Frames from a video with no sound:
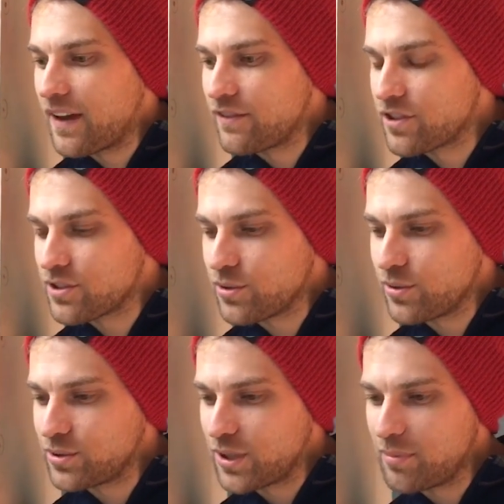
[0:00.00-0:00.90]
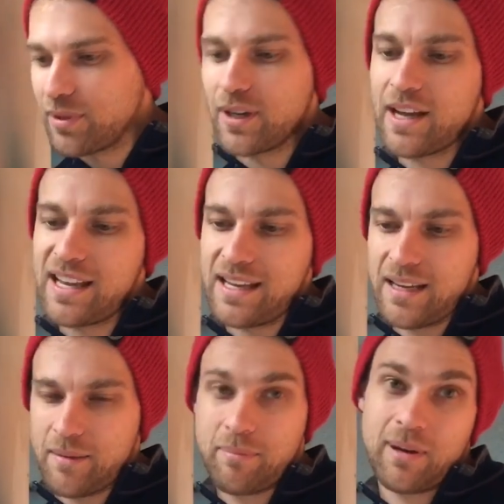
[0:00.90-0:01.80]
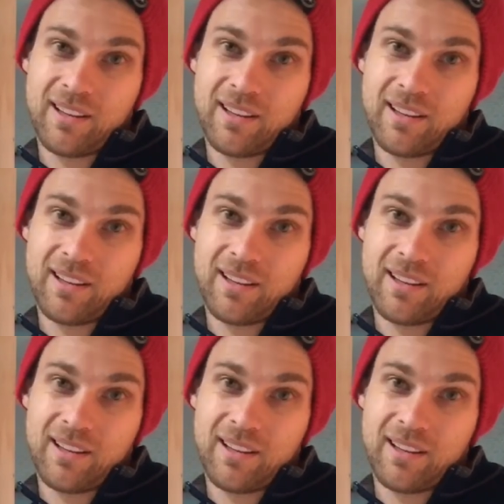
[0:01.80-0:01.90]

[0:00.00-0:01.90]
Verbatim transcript: I've just also put a